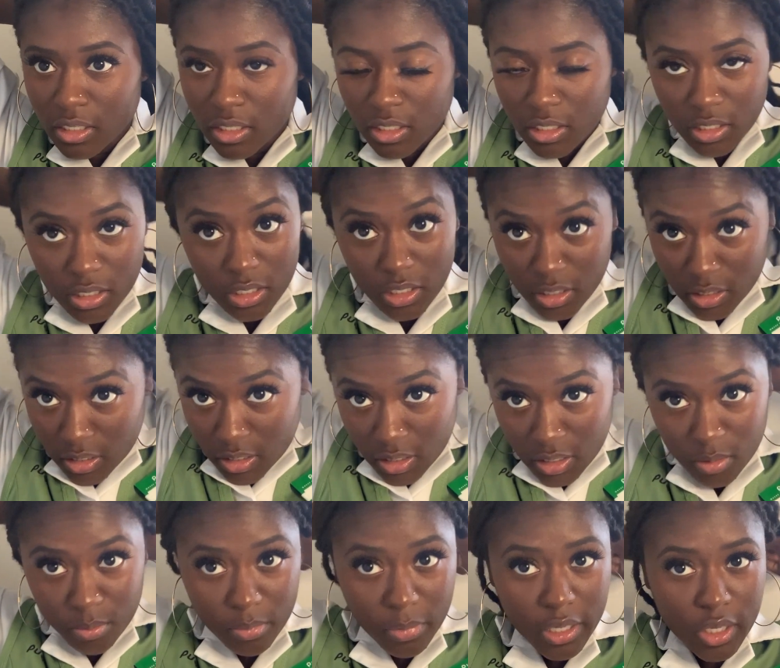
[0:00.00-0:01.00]
look
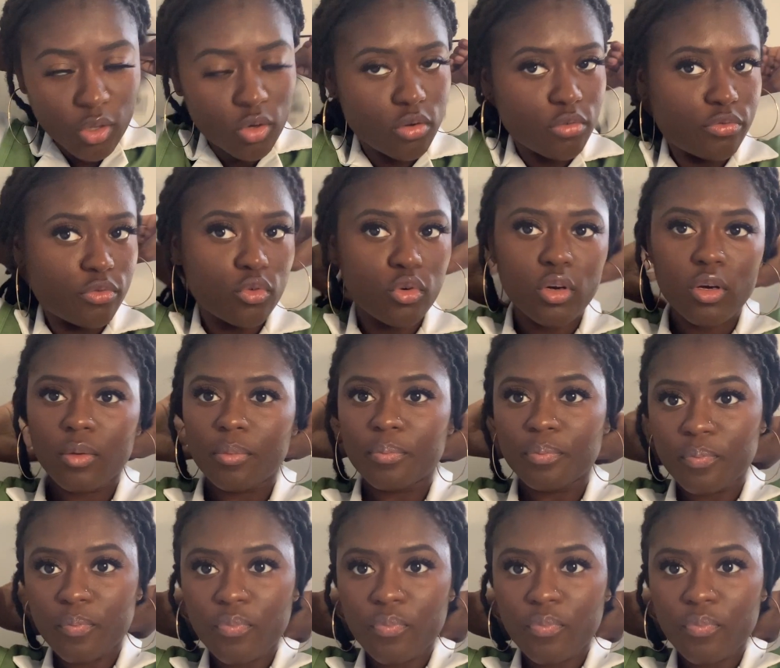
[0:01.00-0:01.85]
in my uniform.